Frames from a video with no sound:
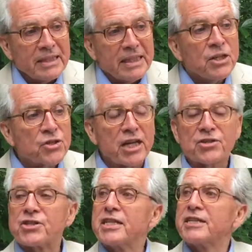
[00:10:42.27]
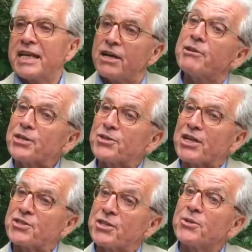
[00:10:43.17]
interested, they're
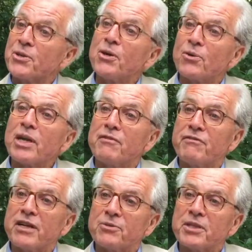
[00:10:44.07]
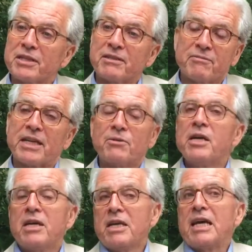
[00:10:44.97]
interested on the whole, I found.
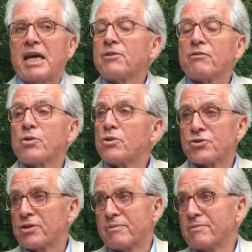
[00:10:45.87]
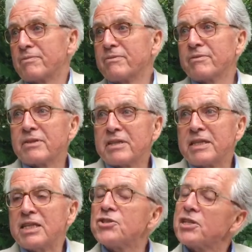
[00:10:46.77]
And of course the
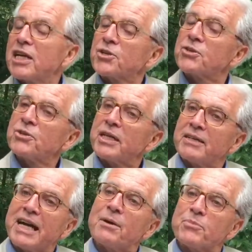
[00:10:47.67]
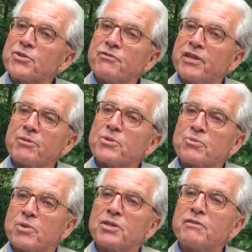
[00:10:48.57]
international atmosphere
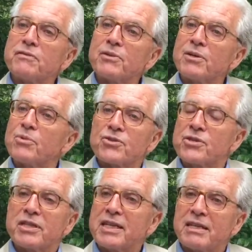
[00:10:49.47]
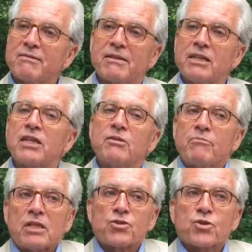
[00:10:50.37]
was wonderful. It wasn't
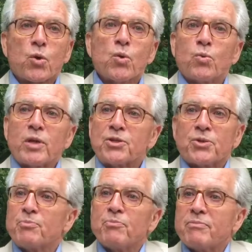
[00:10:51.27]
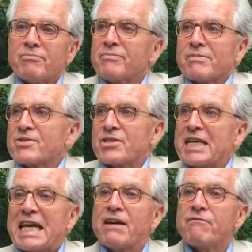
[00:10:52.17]
a school that you can
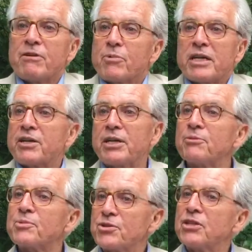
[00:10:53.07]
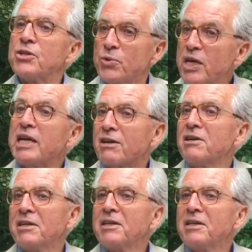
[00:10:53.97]
see everywhere. It was a unique